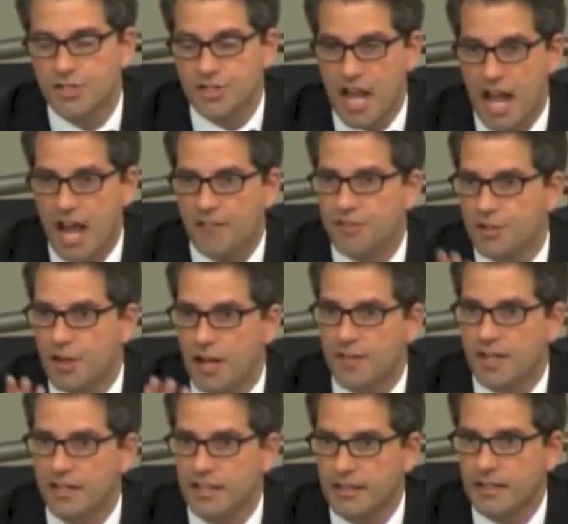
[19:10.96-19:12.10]
Staff, do you have
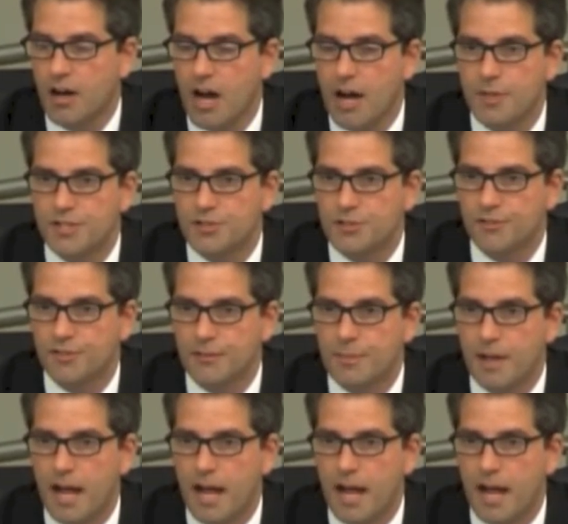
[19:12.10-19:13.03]
any comments or